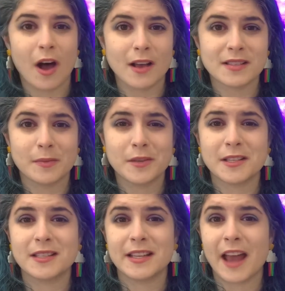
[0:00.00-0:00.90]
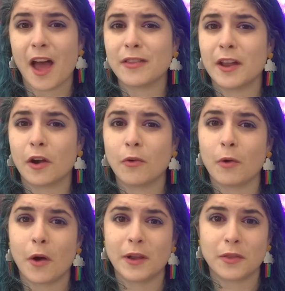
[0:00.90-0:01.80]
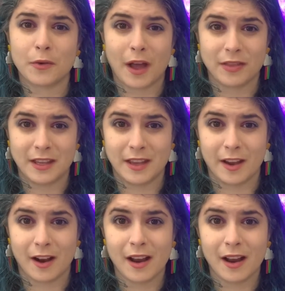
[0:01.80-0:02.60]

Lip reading: awesome to see how they are growing throughout the year.